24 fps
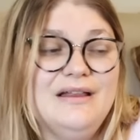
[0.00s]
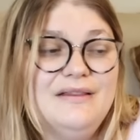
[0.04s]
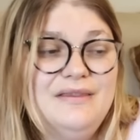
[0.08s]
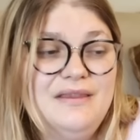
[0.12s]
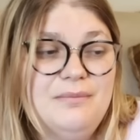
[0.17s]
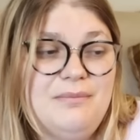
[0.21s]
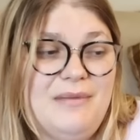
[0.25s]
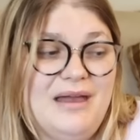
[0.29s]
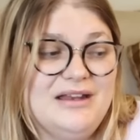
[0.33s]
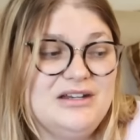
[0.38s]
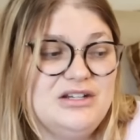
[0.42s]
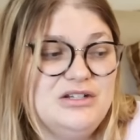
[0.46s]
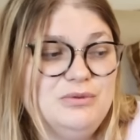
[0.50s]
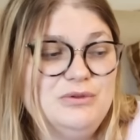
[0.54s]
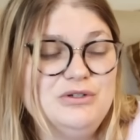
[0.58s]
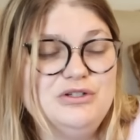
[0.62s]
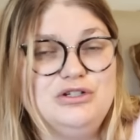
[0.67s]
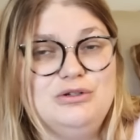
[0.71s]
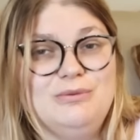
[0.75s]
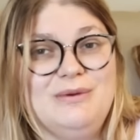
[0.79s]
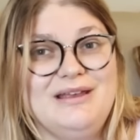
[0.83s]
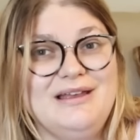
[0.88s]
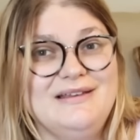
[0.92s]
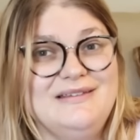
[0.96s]
the match to a
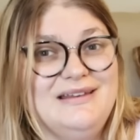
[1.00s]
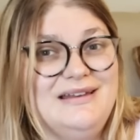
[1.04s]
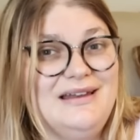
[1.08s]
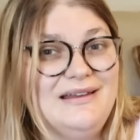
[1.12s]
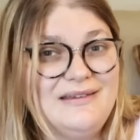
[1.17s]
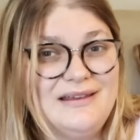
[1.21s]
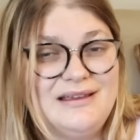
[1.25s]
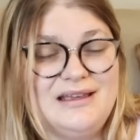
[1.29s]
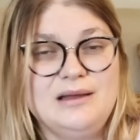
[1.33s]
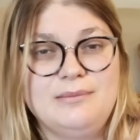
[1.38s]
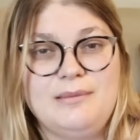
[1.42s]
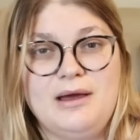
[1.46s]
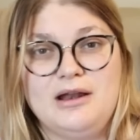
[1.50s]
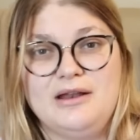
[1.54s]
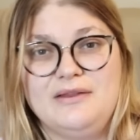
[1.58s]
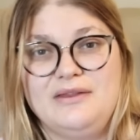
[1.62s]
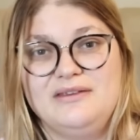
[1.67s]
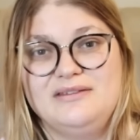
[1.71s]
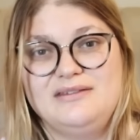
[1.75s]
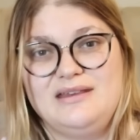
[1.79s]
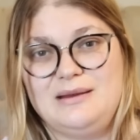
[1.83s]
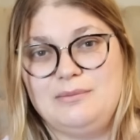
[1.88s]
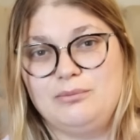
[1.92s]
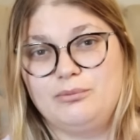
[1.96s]
shoe because it doesn't come out in
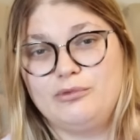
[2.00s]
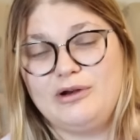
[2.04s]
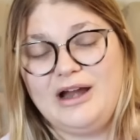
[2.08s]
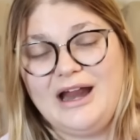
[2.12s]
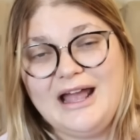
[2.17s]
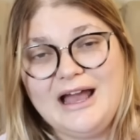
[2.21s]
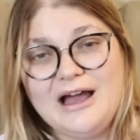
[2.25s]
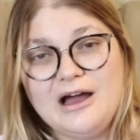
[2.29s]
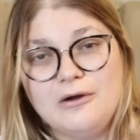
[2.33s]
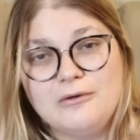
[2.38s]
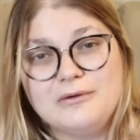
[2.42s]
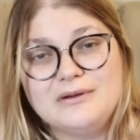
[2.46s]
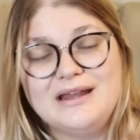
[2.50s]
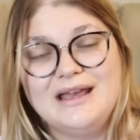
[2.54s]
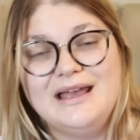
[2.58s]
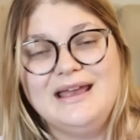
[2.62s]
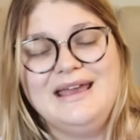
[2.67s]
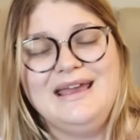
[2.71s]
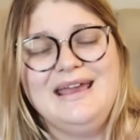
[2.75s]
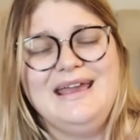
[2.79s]
the same round.